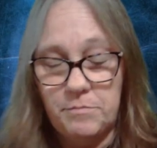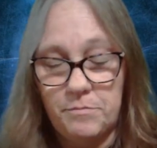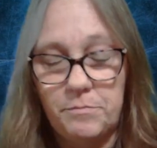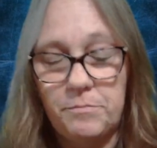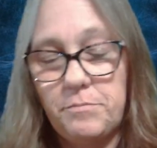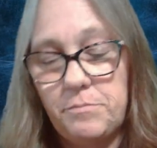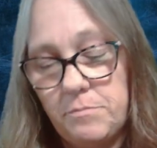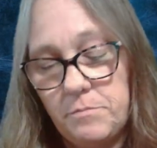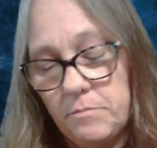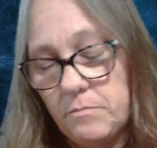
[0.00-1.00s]

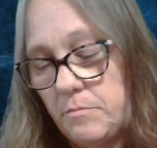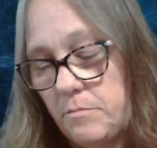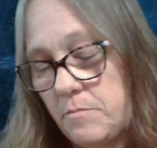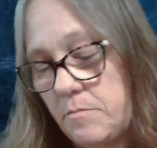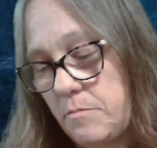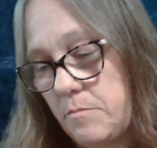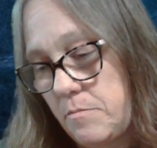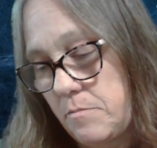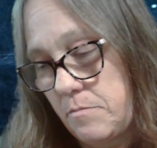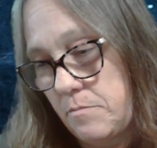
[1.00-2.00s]

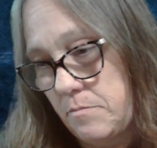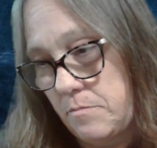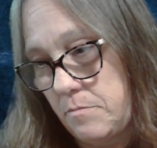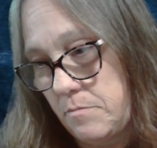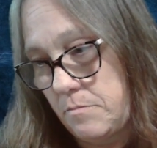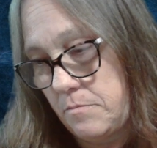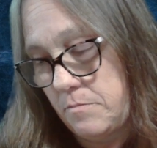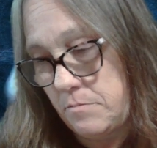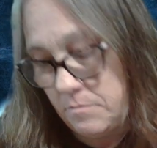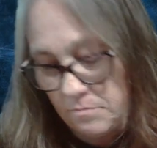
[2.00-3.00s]

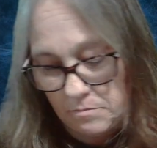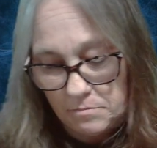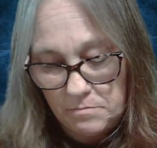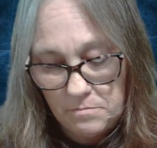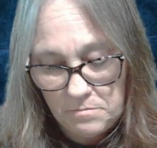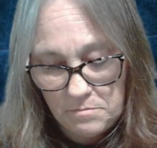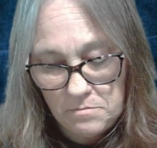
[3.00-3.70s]
Nobody speaks.